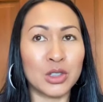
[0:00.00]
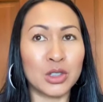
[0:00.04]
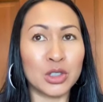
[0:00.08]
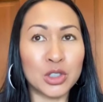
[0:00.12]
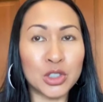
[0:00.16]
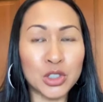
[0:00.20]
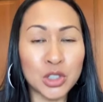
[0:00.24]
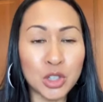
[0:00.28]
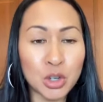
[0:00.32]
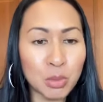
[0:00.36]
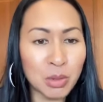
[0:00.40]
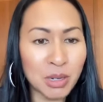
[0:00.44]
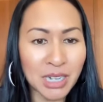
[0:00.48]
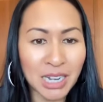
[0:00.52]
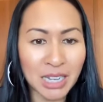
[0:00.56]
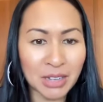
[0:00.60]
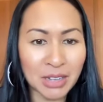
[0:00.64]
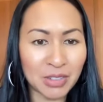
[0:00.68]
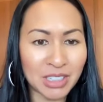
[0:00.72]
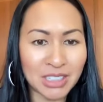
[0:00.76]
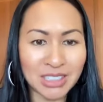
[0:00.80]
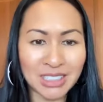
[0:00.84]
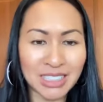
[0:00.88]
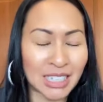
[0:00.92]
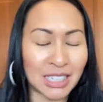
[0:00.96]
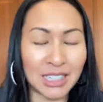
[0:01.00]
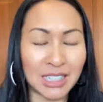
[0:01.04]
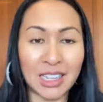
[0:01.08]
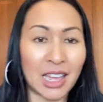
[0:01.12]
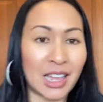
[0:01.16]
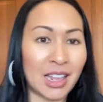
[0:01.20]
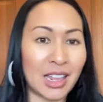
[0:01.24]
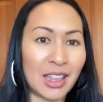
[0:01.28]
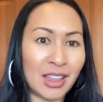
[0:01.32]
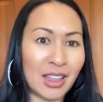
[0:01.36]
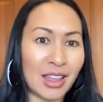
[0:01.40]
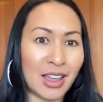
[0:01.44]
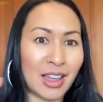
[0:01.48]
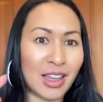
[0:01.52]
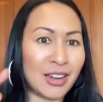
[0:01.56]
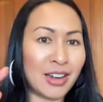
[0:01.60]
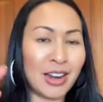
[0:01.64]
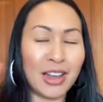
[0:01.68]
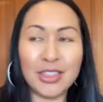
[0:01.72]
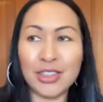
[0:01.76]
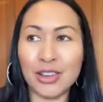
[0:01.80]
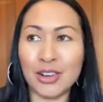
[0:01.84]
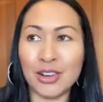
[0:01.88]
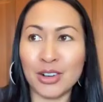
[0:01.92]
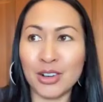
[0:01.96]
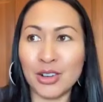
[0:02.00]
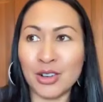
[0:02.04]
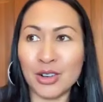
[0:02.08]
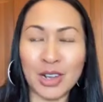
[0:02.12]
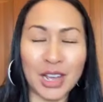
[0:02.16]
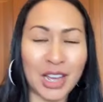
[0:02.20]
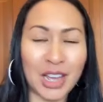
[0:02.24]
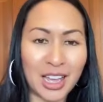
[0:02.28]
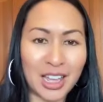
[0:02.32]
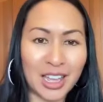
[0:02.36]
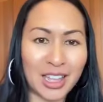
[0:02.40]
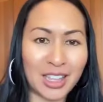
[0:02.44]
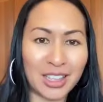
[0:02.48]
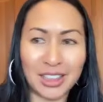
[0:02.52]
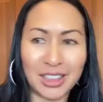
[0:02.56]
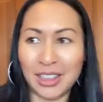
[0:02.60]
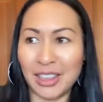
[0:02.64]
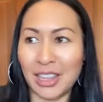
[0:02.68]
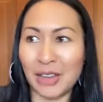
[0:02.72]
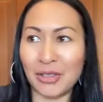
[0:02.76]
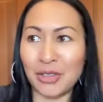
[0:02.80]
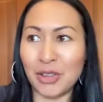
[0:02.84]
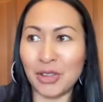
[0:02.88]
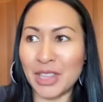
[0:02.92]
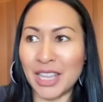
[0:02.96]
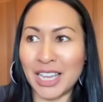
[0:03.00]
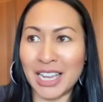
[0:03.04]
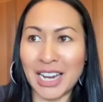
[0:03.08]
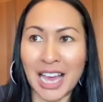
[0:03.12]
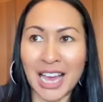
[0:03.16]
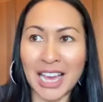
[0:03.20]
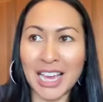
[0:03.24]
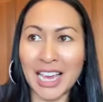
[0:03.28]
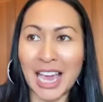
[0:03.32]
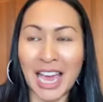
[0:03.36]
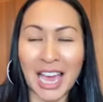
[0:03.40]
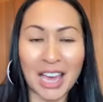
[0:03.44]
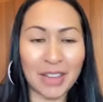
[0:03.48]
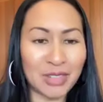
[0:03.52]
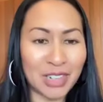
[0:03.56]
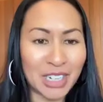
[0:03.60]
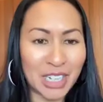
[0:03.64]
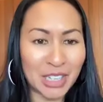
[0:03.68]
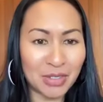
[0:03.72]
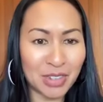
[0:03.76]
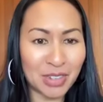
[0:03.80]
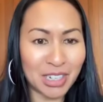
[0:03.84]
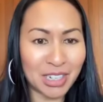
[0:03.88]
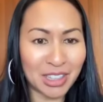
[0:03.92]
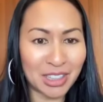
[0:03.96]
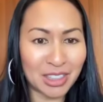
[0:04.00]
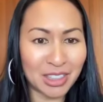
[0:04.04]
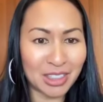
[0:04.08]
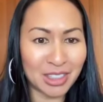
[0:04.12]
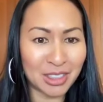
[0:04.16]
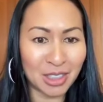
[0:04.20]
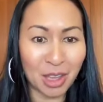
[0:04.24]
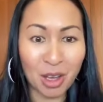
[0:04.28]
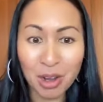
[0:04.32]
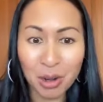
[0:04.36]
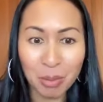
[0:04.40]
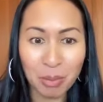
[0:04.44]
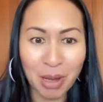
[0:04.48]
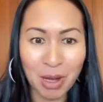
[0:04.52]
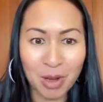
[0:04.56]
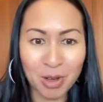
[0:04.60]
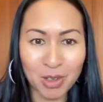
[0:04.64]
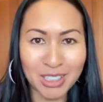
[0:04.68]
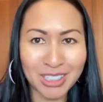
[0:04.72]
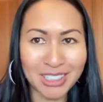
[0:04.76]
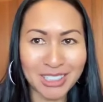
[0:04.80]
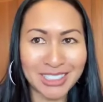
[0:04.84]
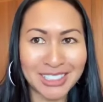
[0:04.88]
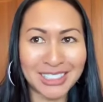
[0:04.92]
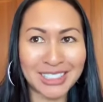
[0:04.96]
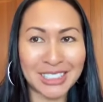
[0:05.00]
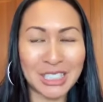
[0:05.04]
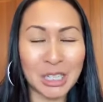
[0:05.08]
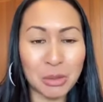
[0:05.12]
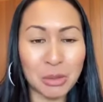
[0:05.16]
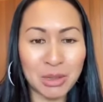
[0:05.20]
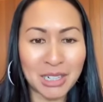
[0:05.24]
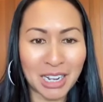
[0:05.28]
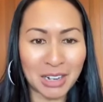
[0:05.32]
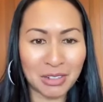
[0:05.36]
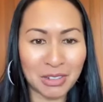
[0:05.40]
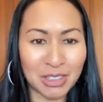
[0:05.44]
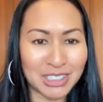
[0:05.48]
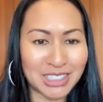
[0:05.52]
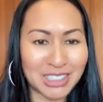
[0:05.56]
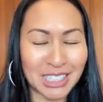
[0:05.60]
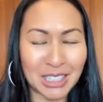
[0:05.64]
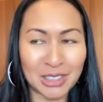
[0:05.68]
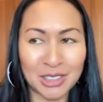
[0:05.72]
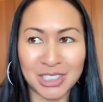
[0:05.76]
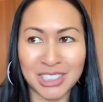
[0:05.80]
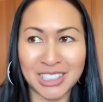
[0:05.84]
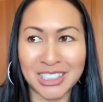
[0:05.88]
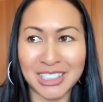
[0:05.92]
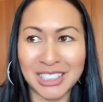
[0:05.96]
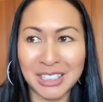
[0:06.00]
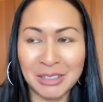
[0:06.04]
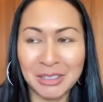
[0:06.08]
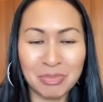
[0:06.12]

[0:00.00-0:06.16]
scuba diving is like another level that I haven't even thought about because scuba diving sounds